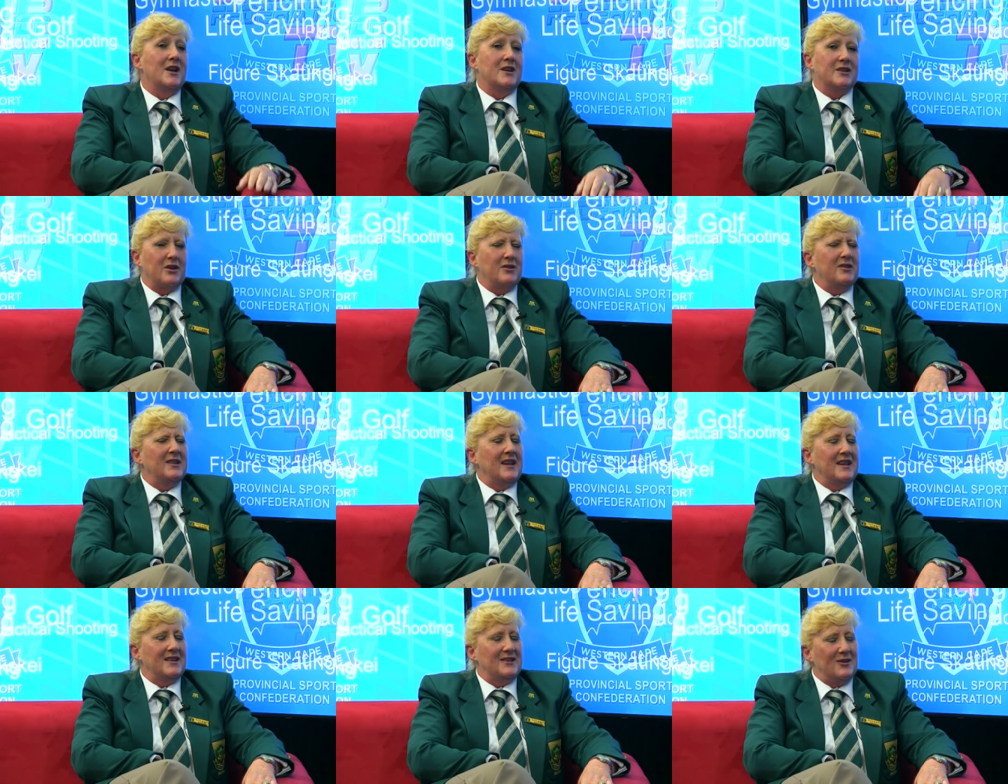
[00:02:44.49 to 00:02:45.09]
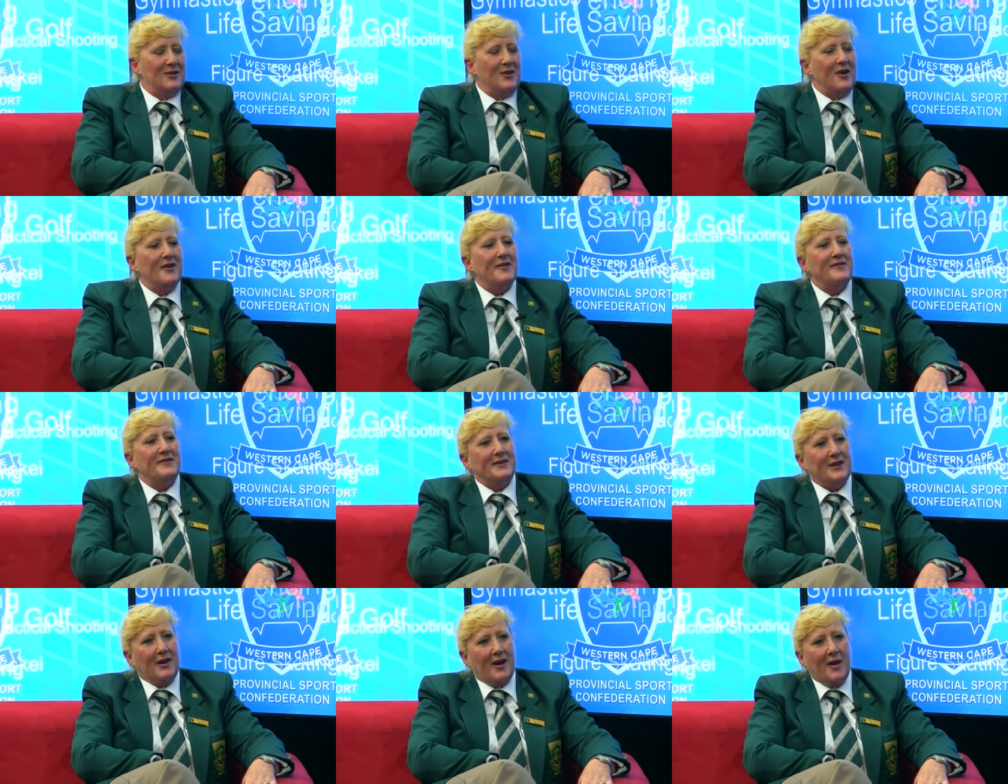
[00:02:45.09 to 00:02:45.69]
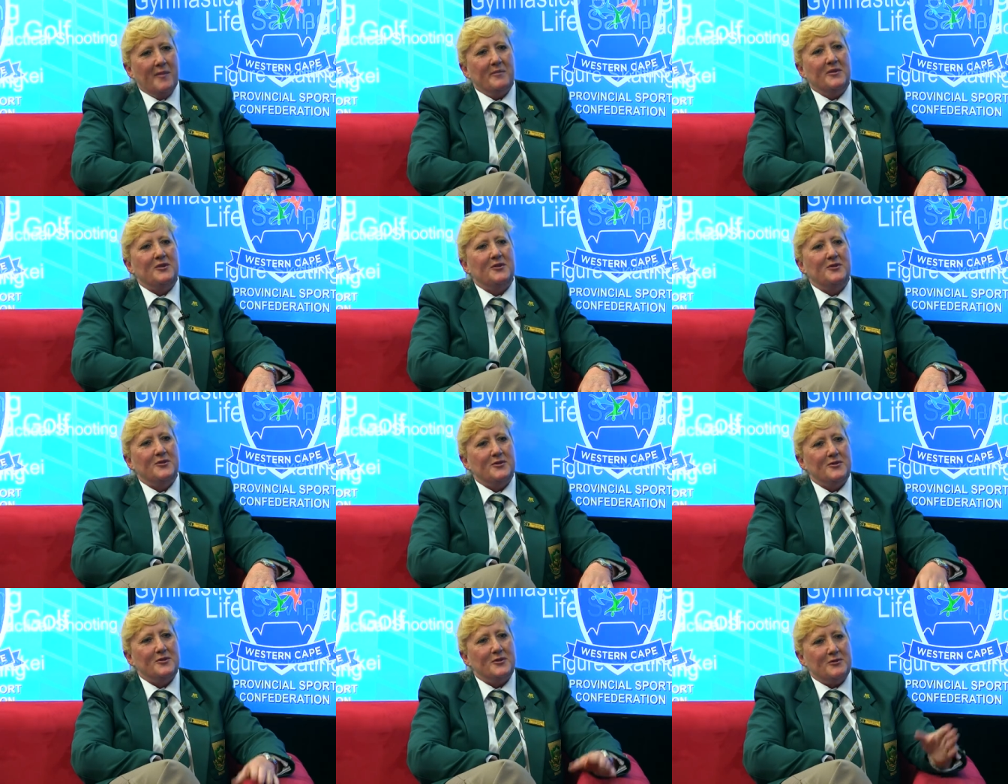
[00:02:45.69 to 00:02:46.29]
So it takes a lot of time
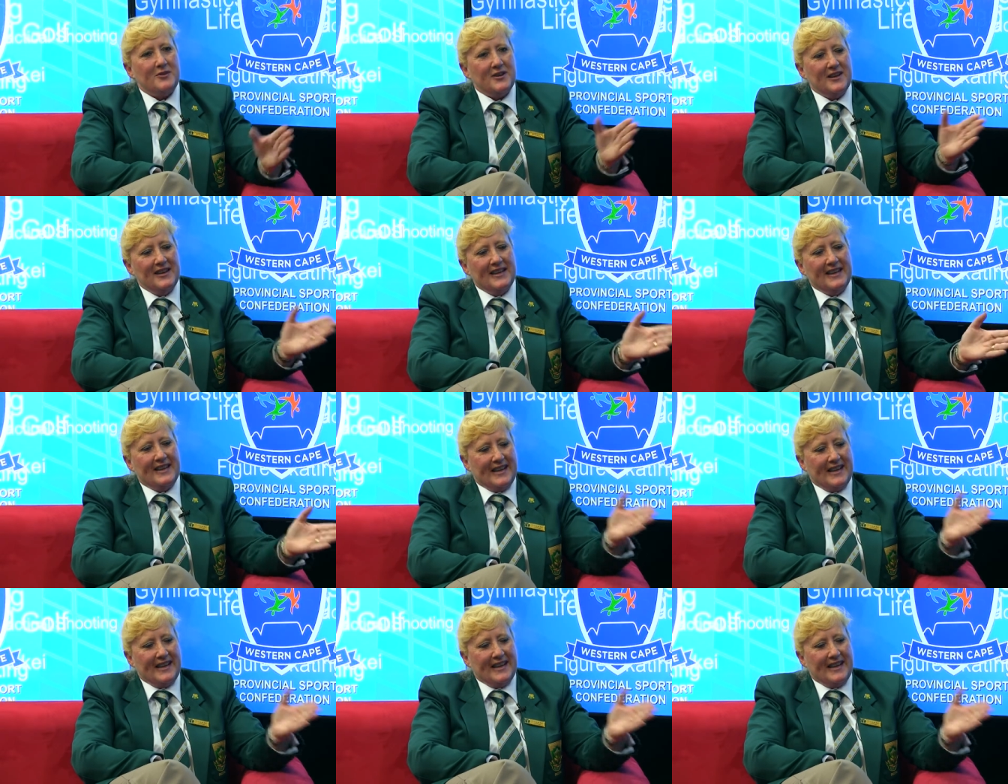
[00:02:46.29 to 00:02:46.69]
to, to really